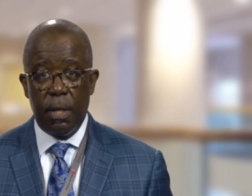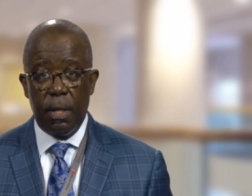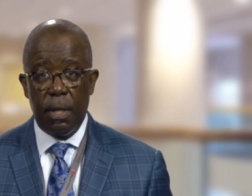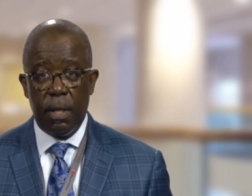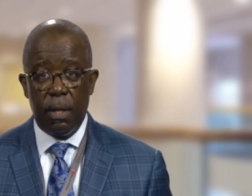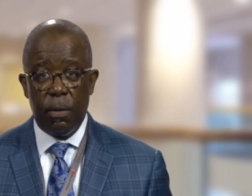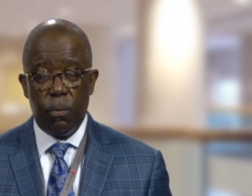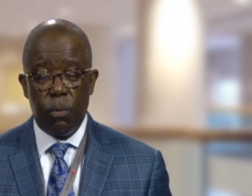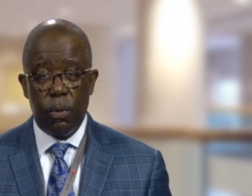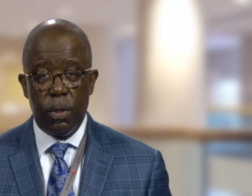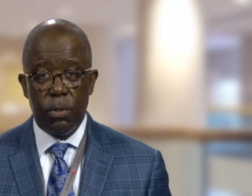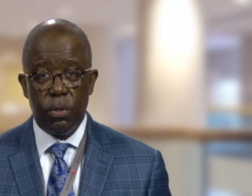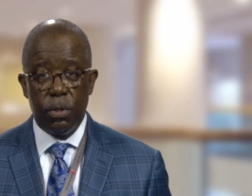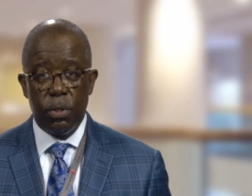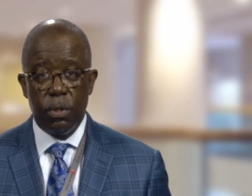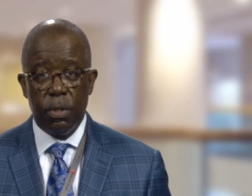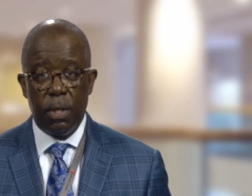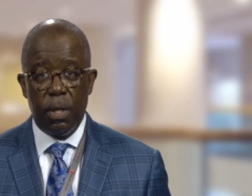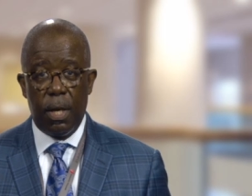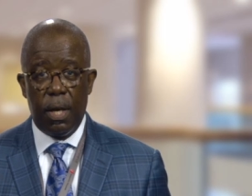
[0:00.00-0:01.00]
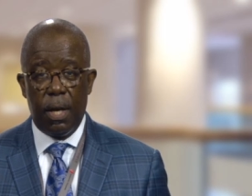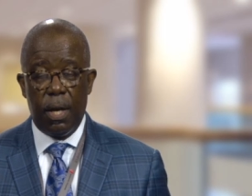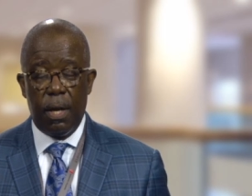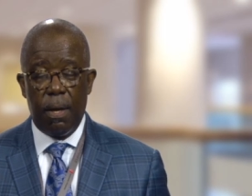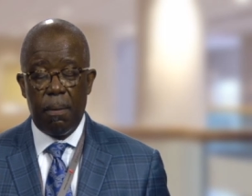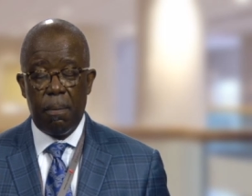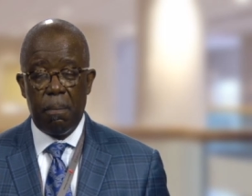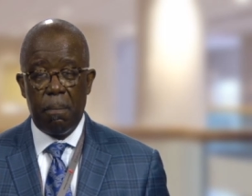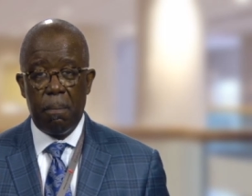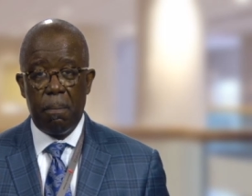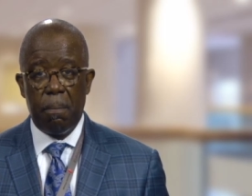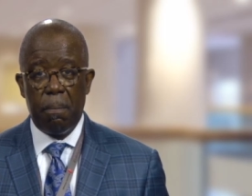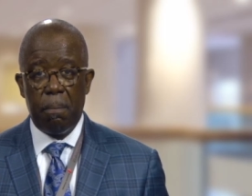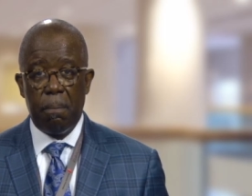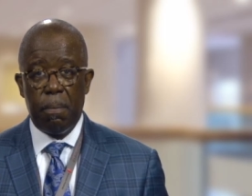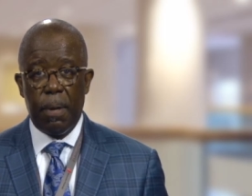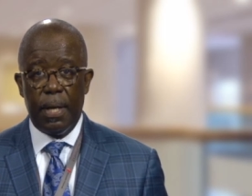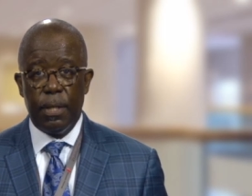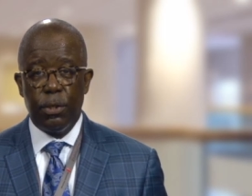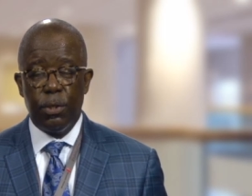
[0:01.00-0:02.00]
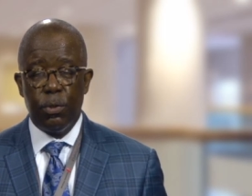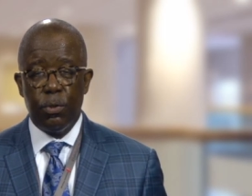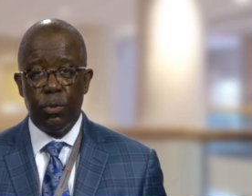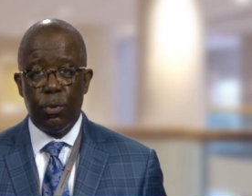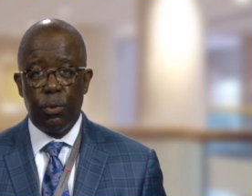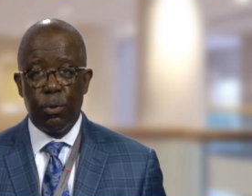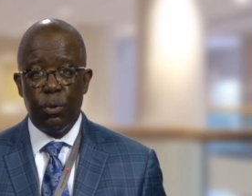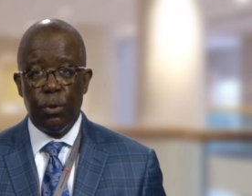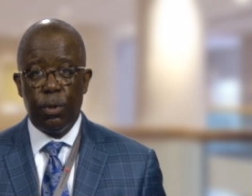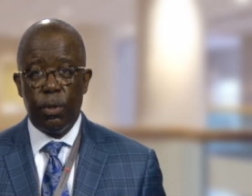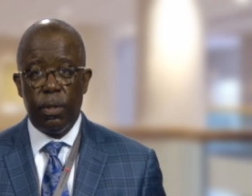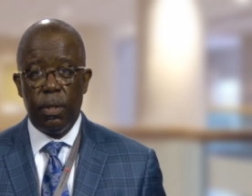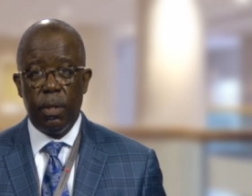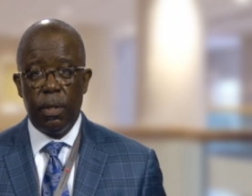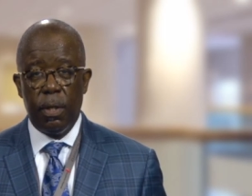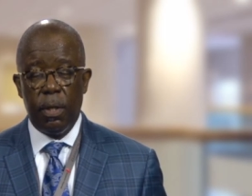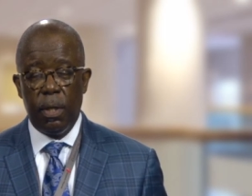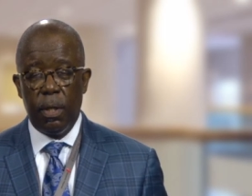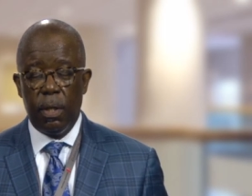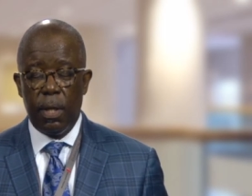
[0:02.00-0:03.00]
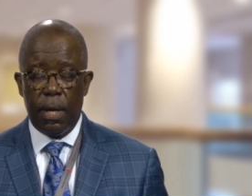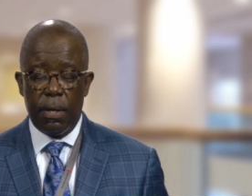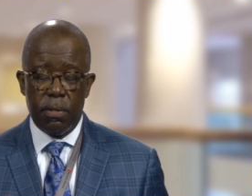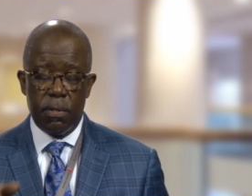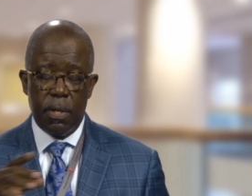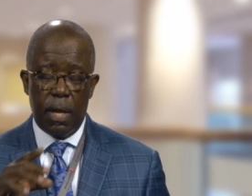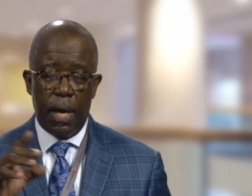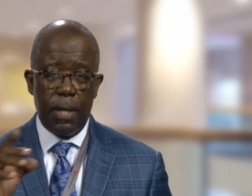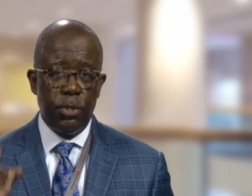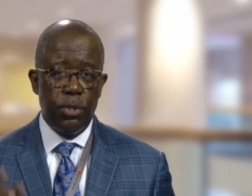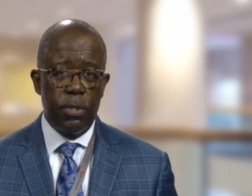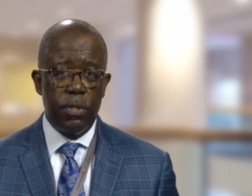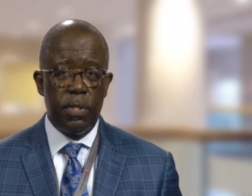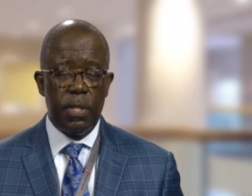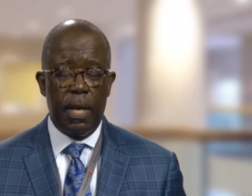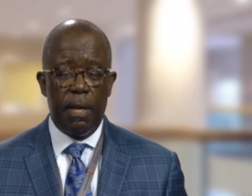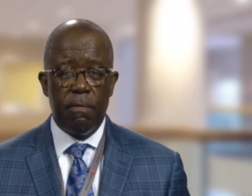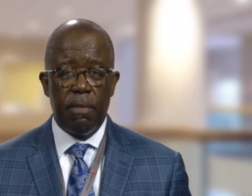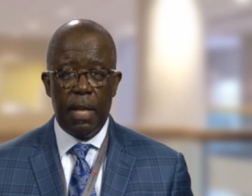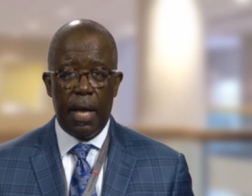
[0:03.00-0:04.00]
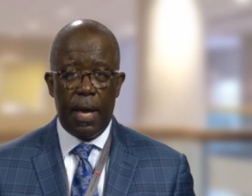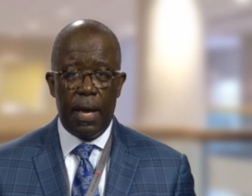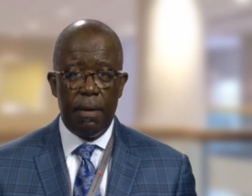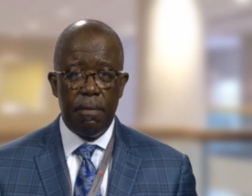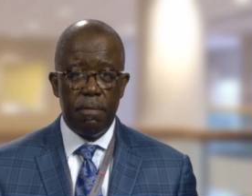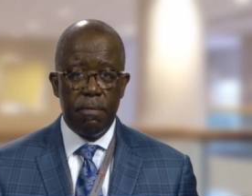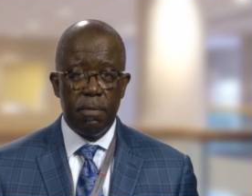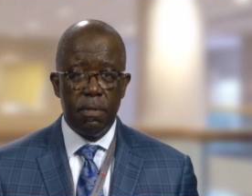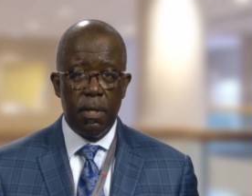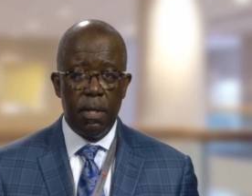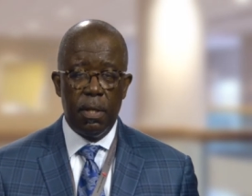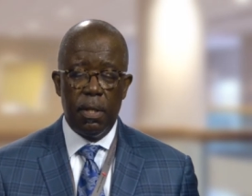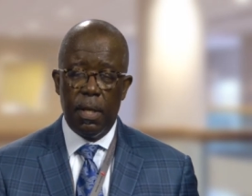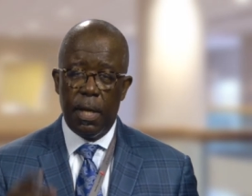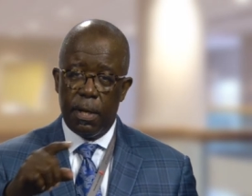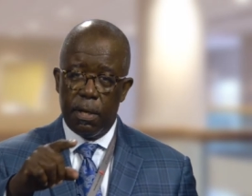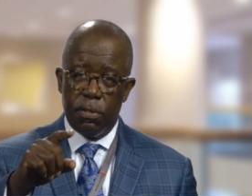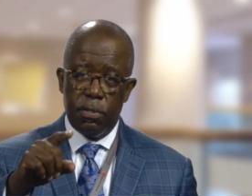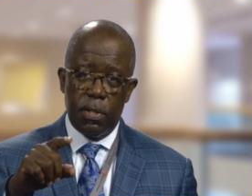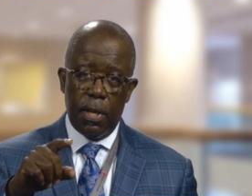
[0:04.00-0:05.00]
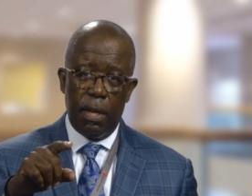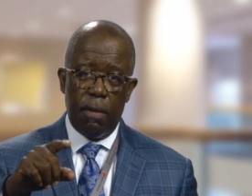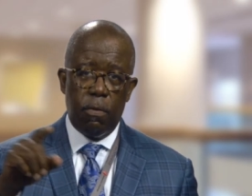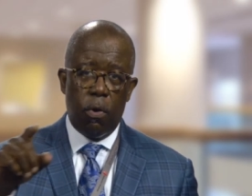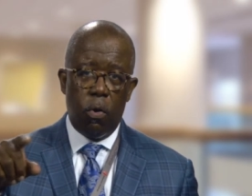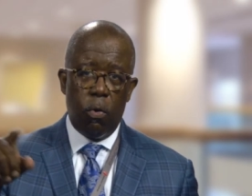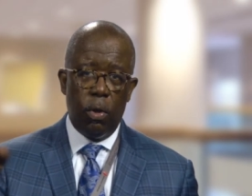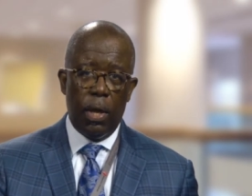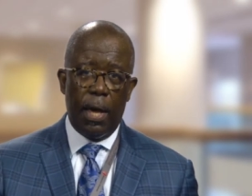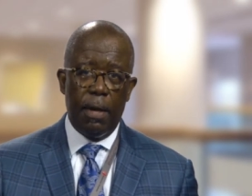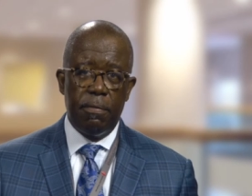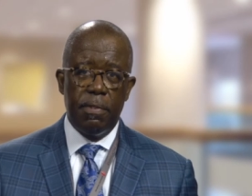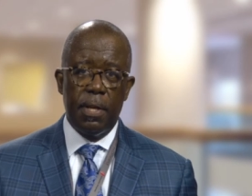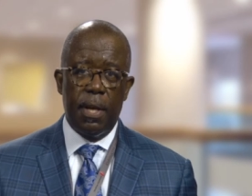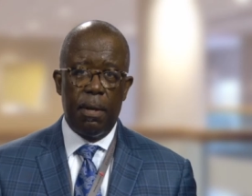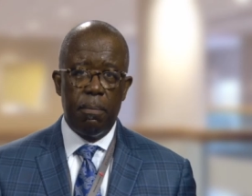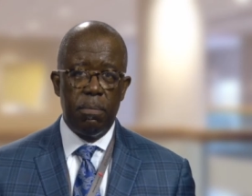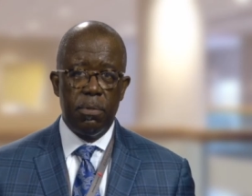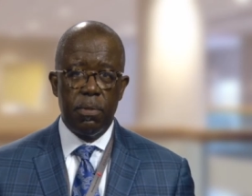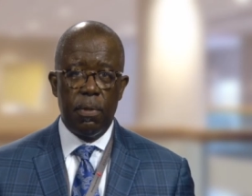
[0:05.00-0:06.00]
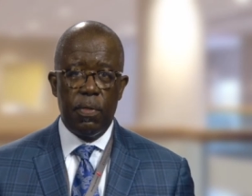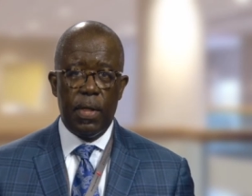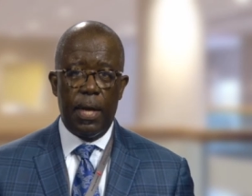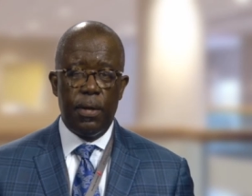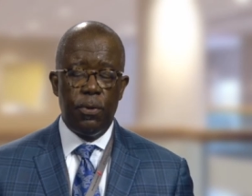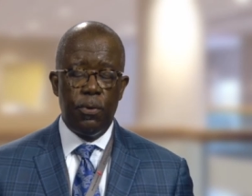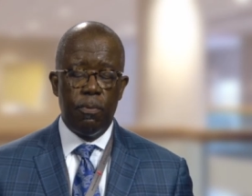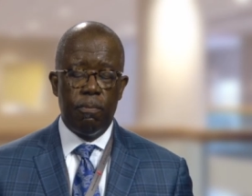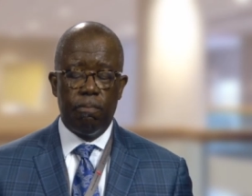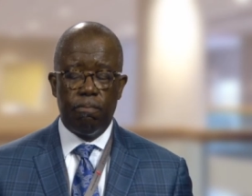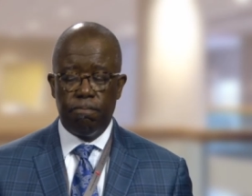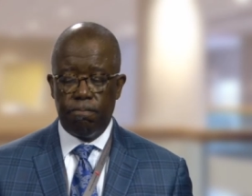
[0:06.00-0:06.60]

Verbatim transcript: in which um, patients are good. Let us not just save lives, let us save whole lifetimes. Thank you.